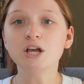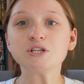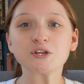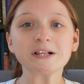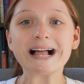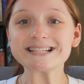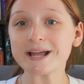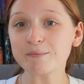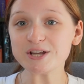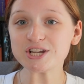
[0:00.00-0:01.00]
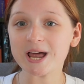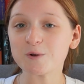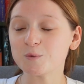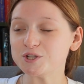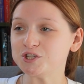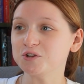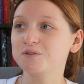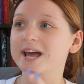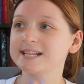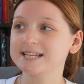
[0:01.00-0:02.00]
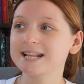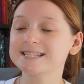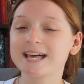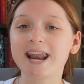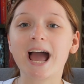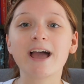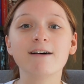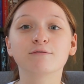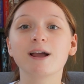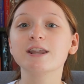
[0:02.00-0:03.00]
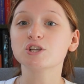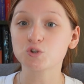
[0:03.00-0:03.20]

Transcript: So the last time we chatted was June, and since then I have read